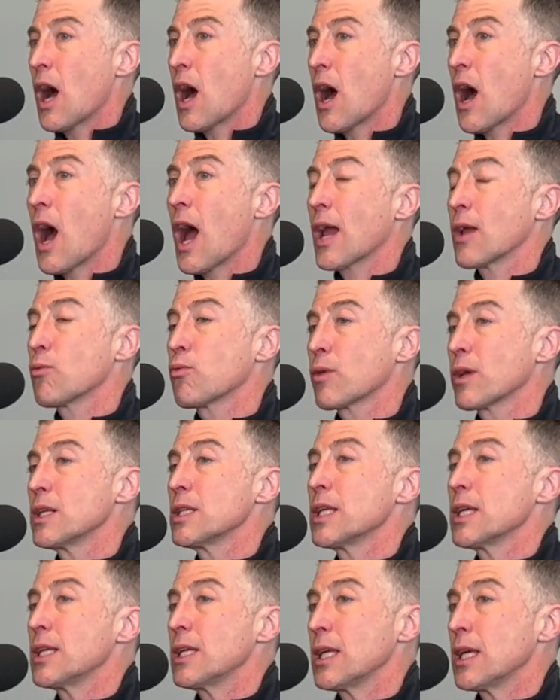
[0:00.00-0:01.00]
I
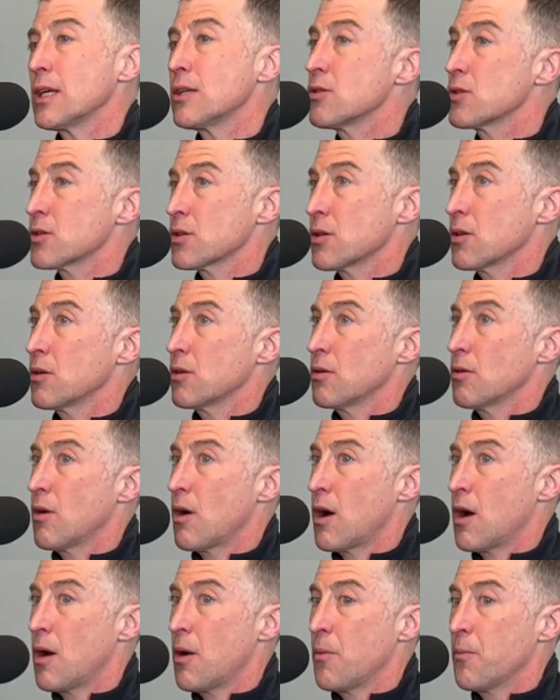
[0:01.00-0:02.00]
really need to,
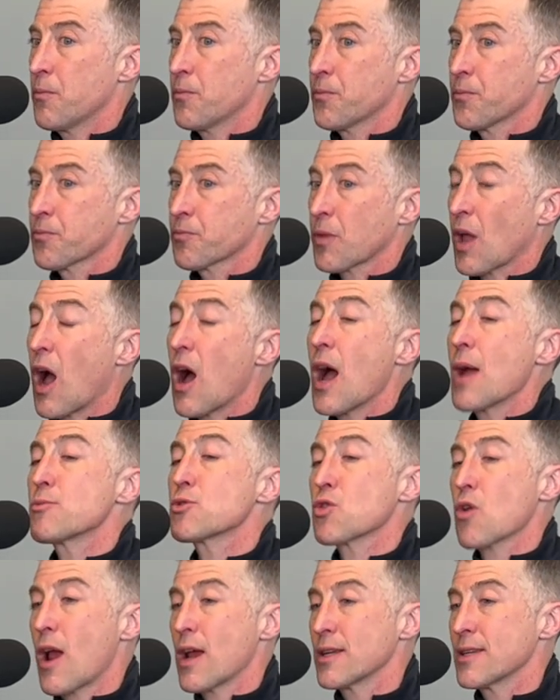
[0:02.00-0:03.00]
I'm
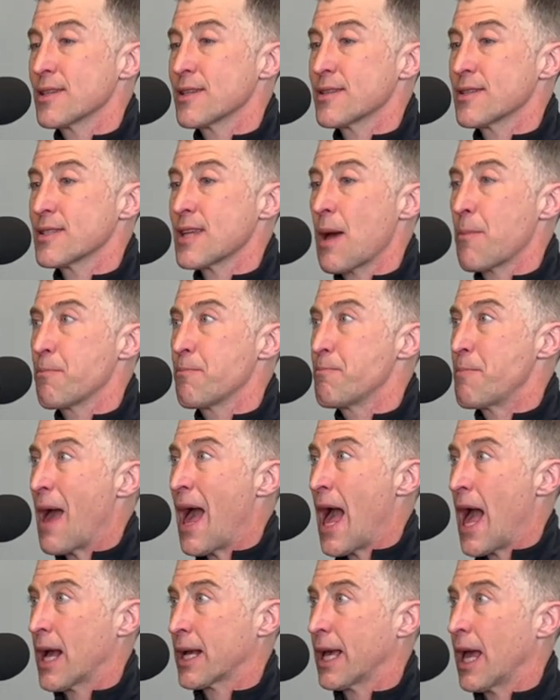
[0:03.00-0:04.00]
trying to step
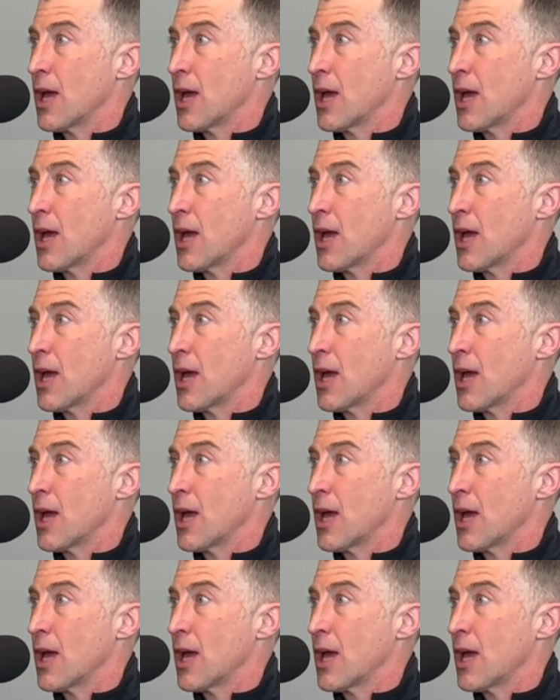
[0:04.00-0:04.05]
back